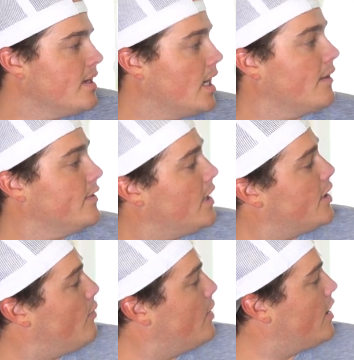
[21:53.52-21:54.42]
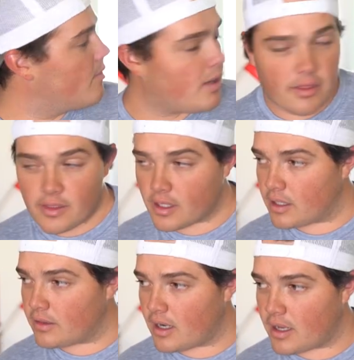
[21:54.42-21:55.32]
yeah, I don't want anybody
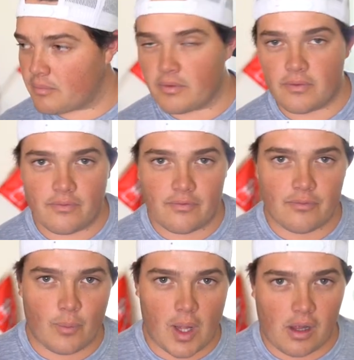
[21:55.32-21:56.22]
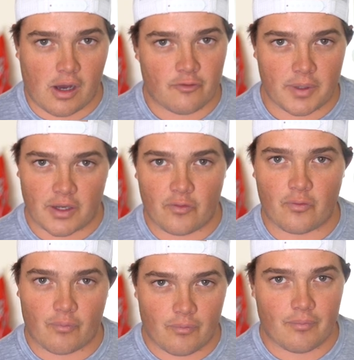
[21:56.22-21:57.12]
thinking that I'm well off because
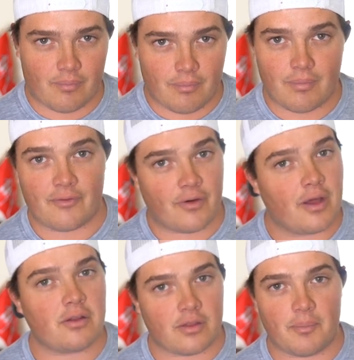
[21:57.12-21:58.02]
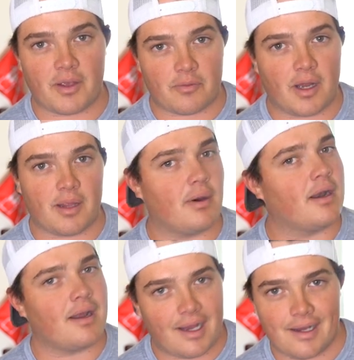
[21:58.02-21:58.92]
my father-in-law makes money, but